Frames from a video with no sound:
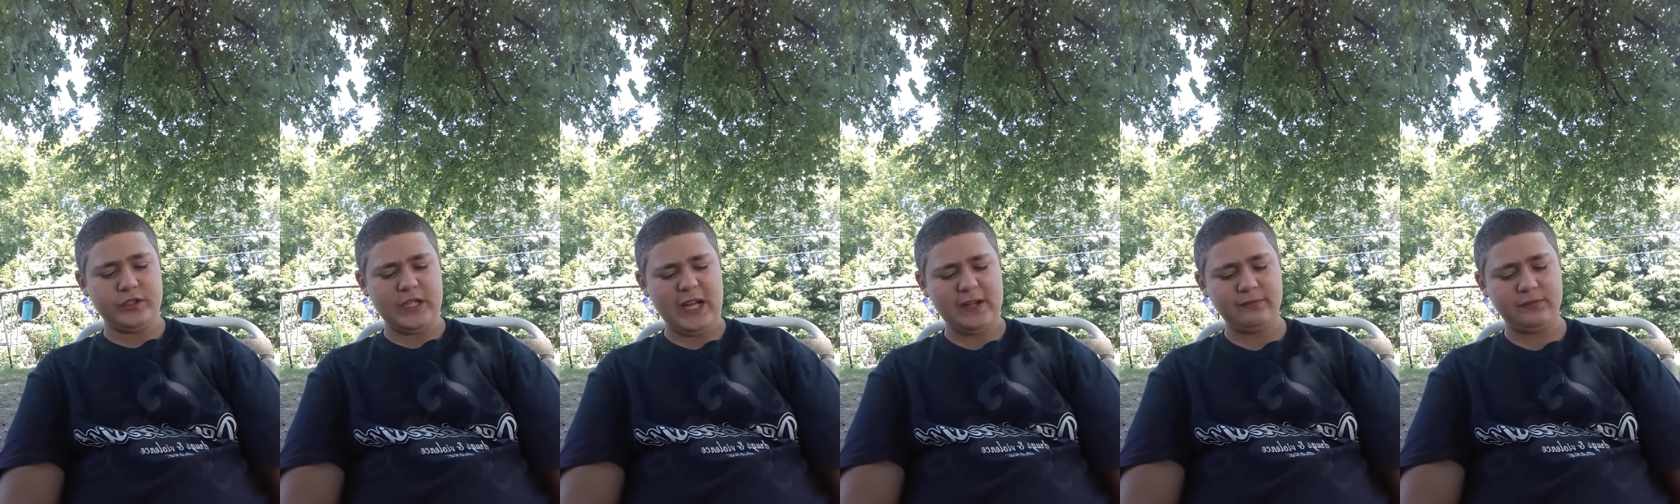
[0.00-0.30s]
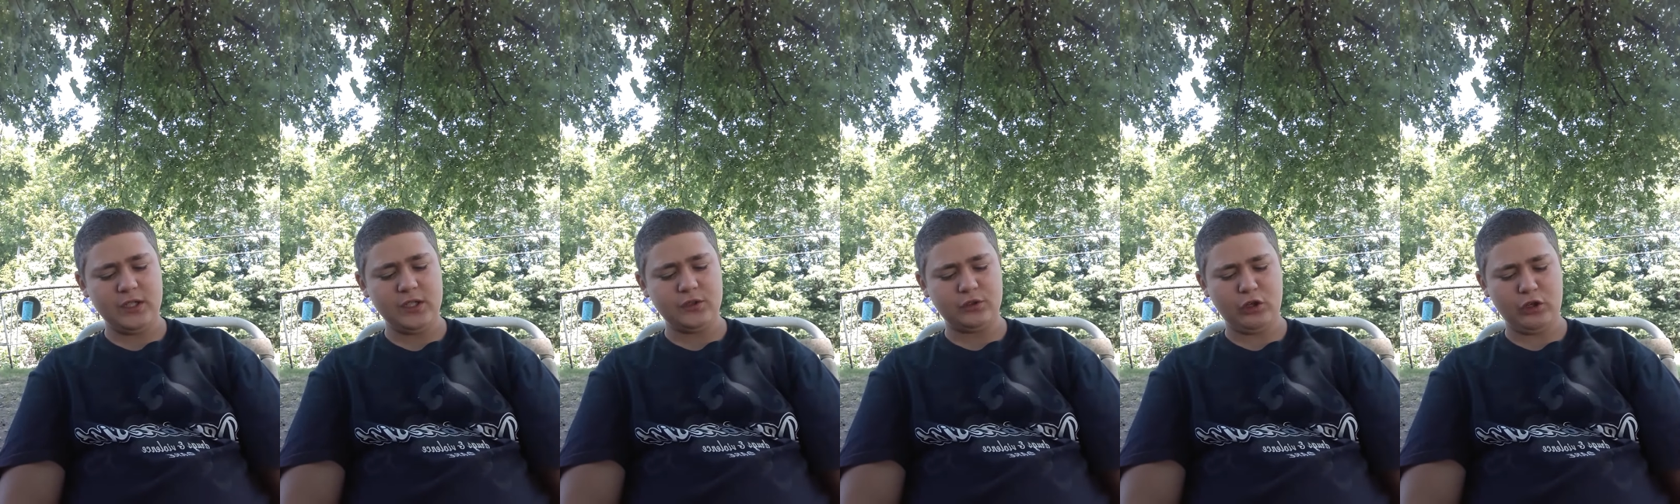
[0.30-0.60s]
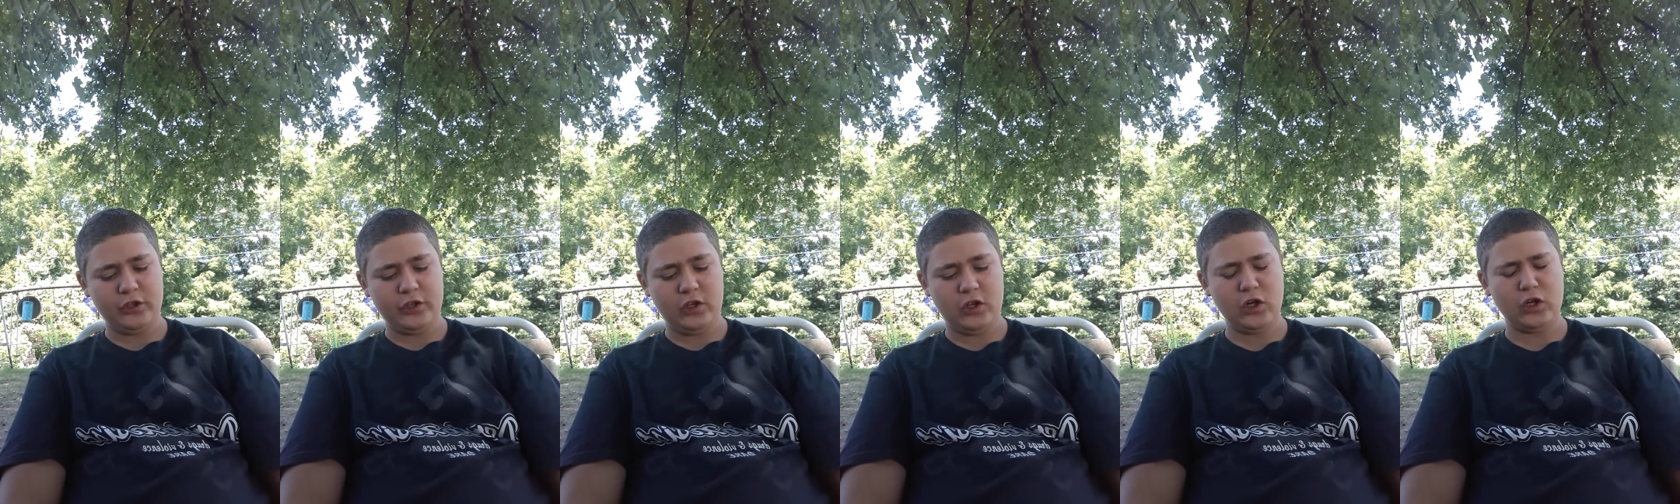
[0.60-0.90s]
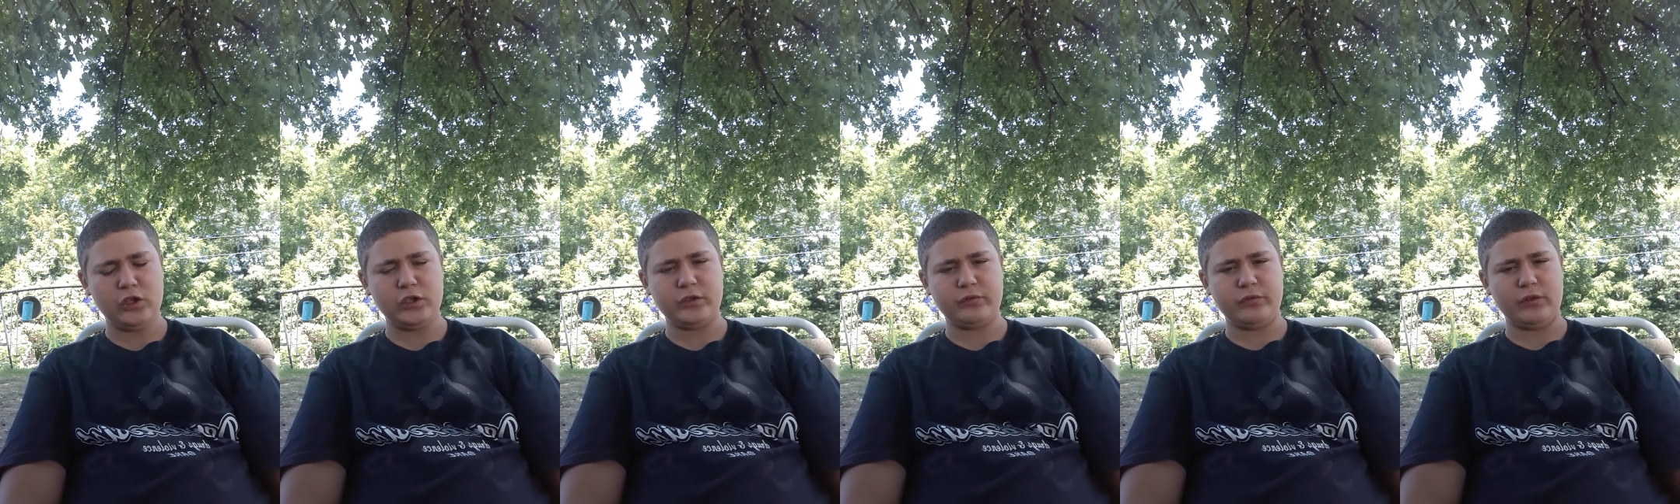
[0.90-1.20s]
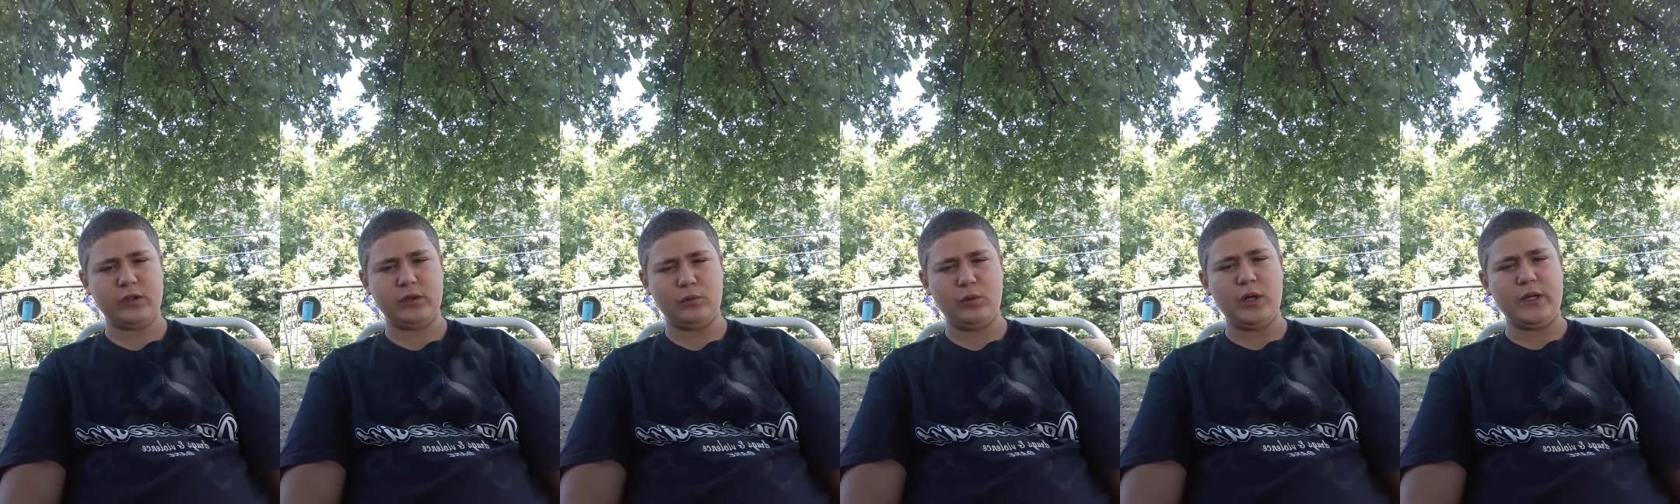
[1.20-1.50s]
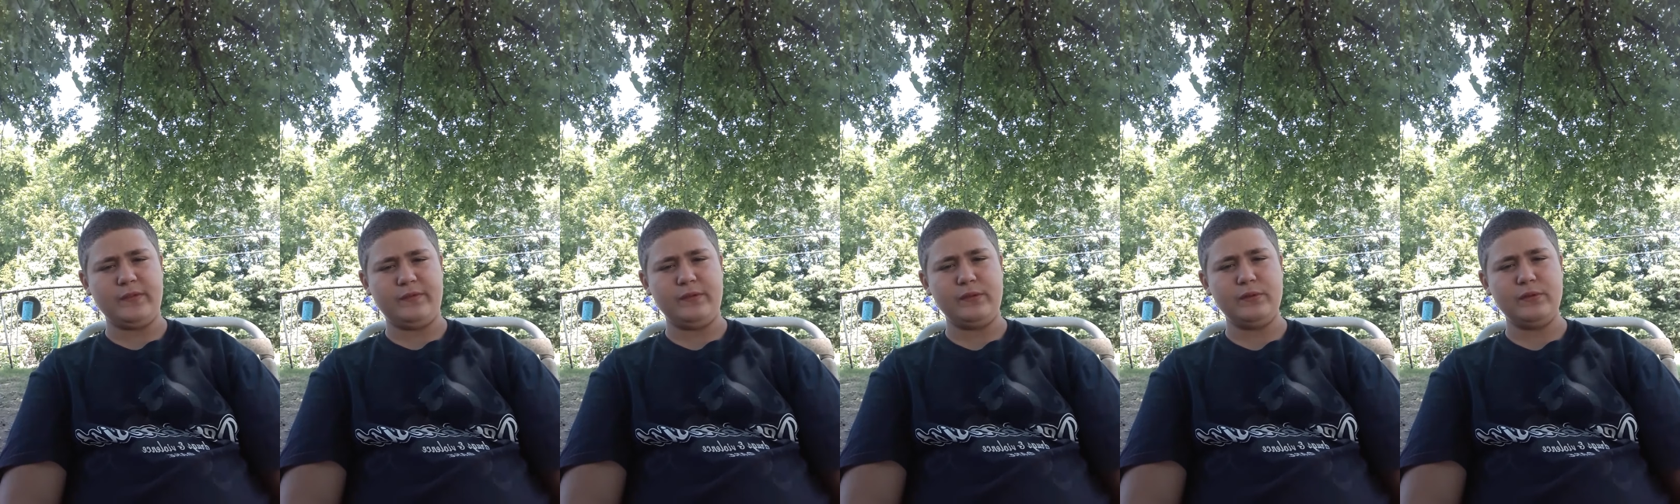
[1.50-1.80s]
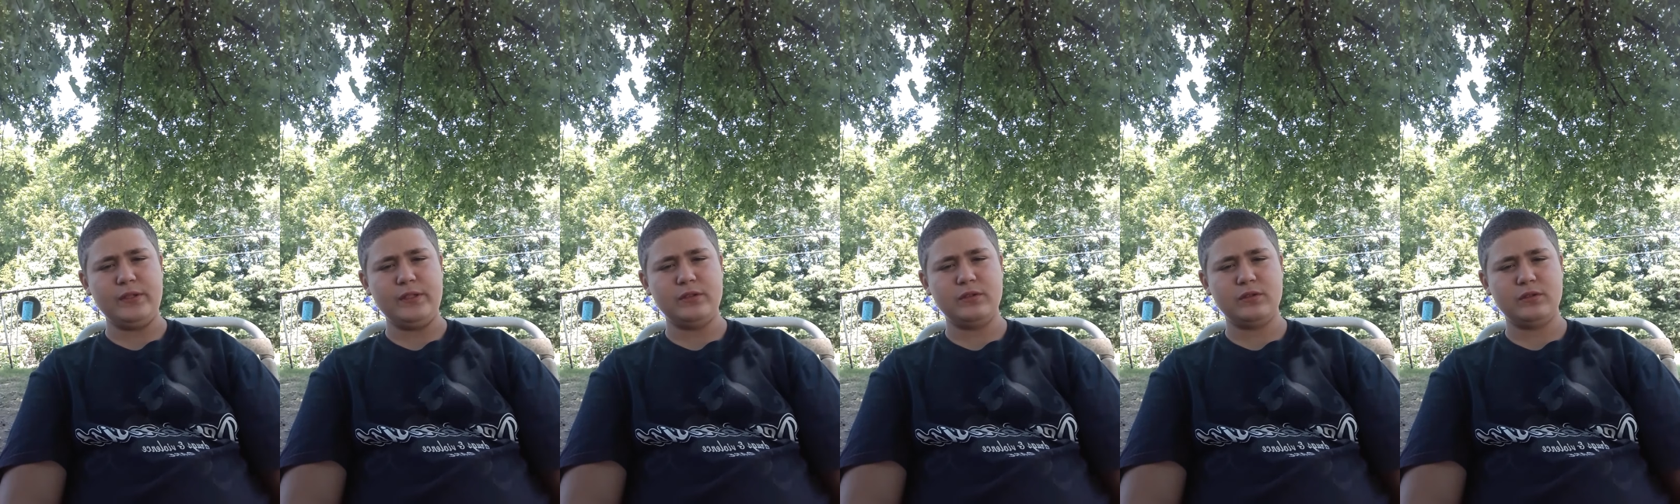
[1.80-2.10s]
I've done turkey calls for quite a few
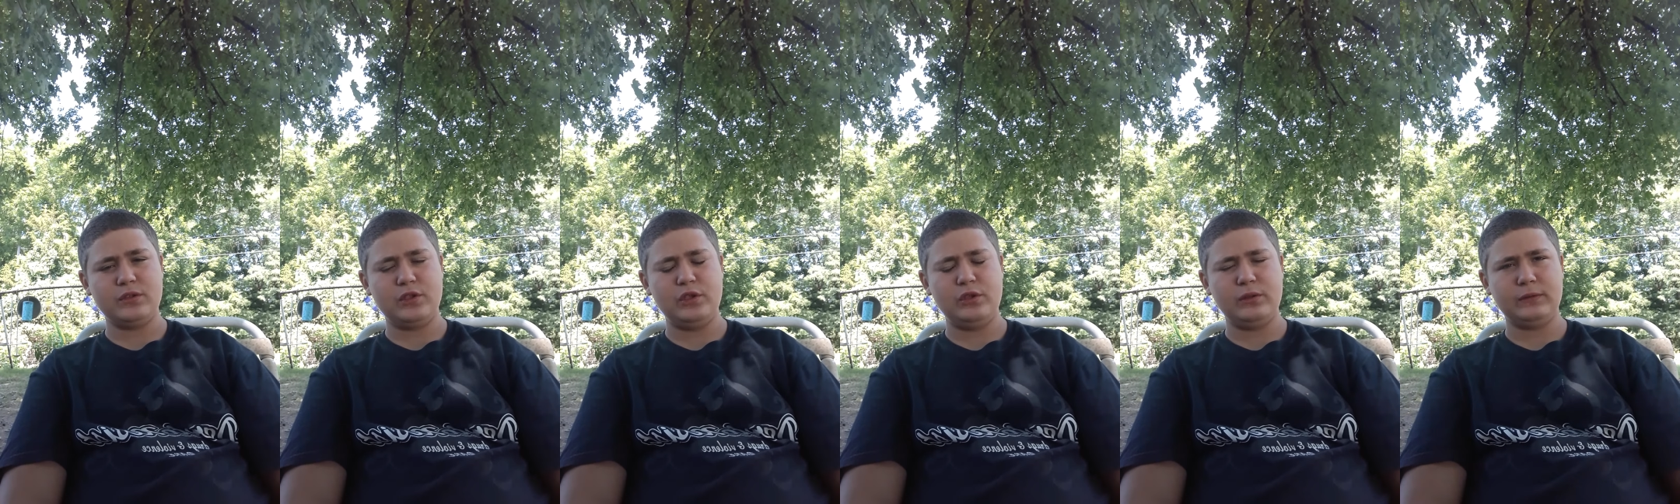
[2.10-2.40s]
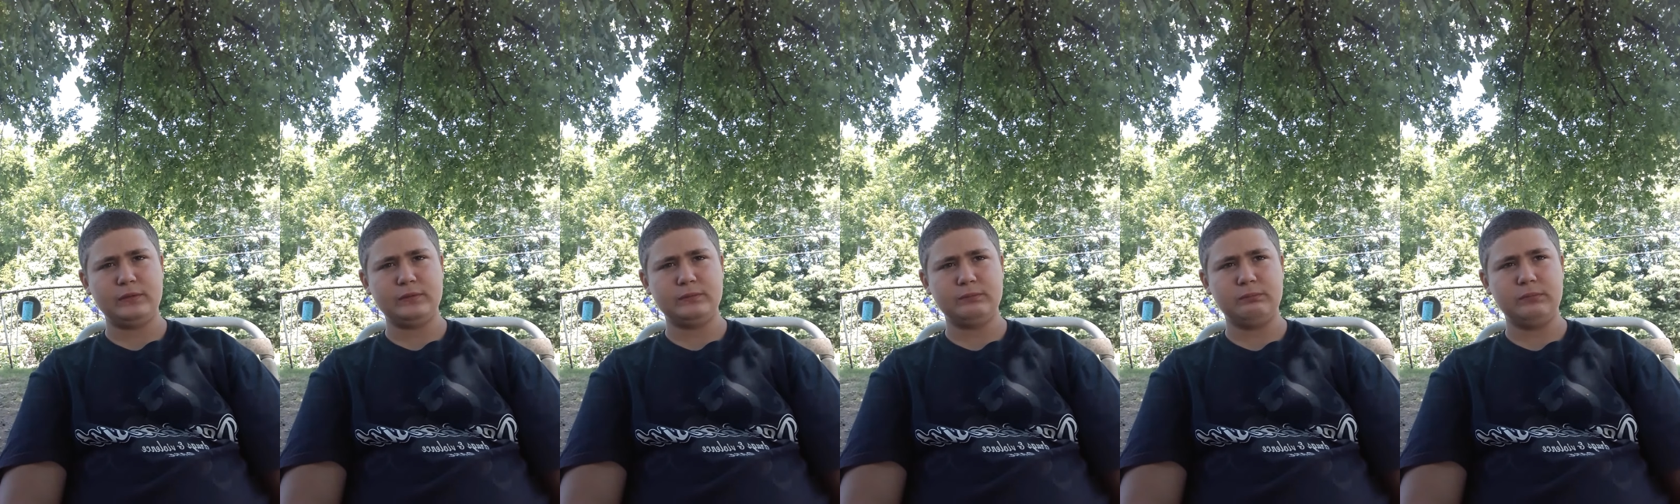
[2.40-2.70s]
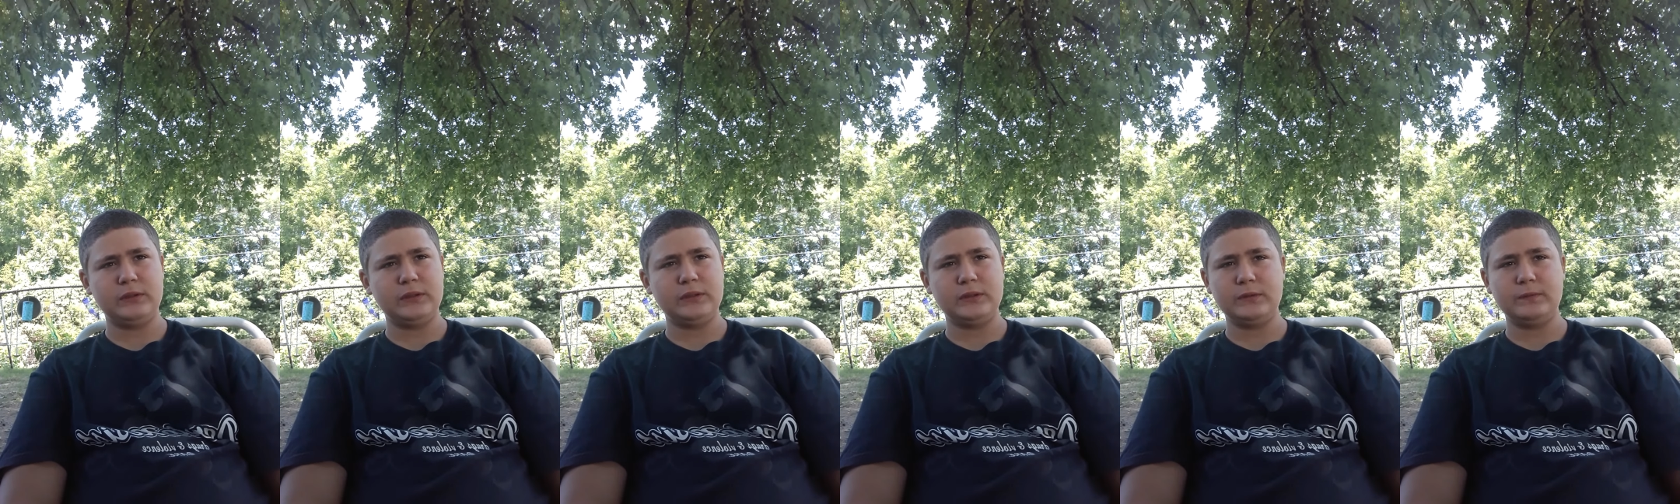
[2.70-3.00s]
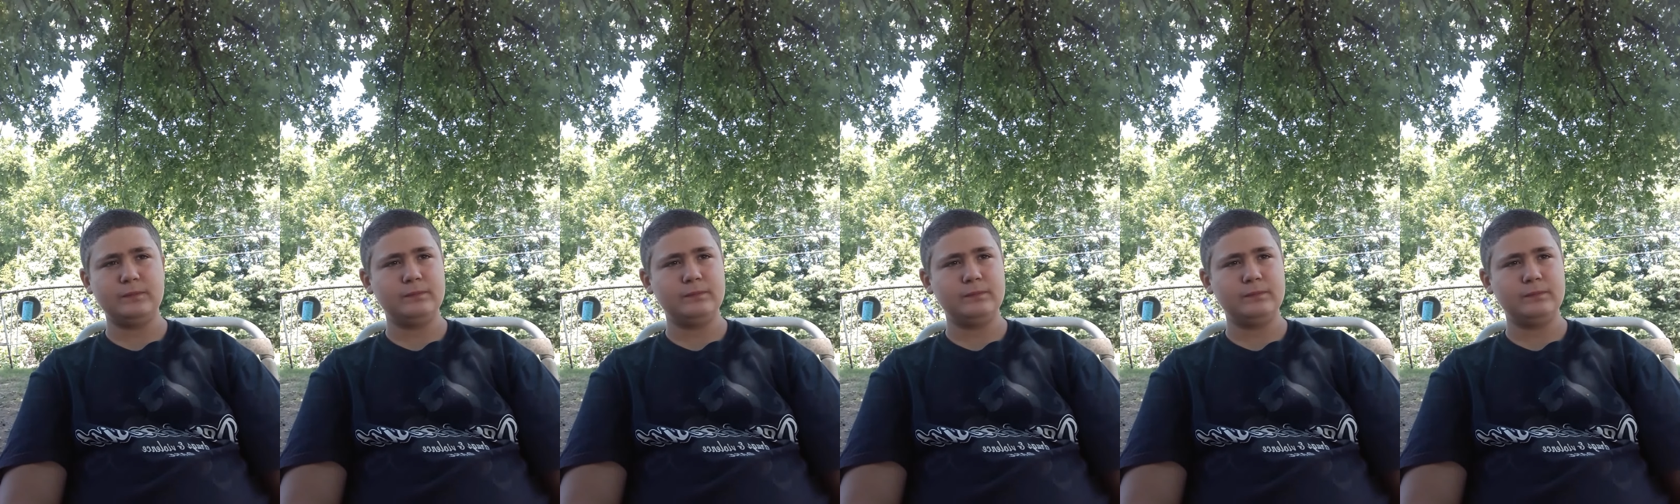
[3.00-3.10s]
years, you know, but